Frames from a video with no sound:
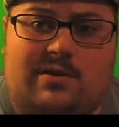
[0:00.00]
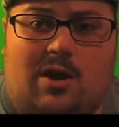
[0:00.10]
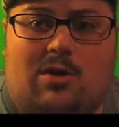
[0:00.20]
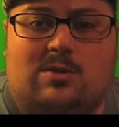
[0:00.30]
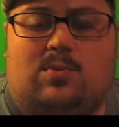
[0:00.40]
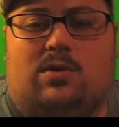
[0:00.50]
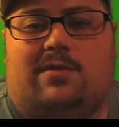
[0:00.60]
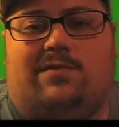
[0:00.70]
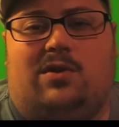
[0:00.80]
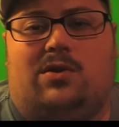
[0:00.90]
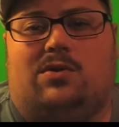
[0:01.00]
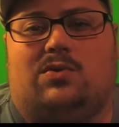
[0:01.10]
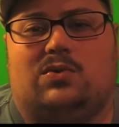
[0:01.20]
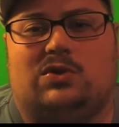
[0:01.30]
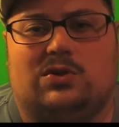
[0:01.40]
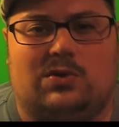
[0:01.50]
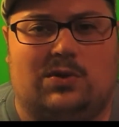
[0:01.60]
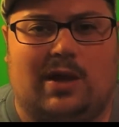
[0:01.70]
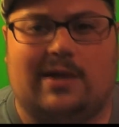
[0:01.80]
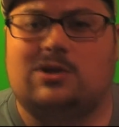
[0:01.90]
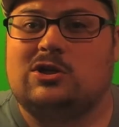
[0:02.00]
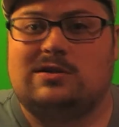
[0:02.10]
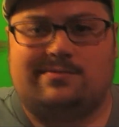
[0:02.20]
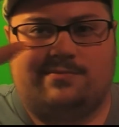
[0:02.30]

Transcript: dog's point of view to like just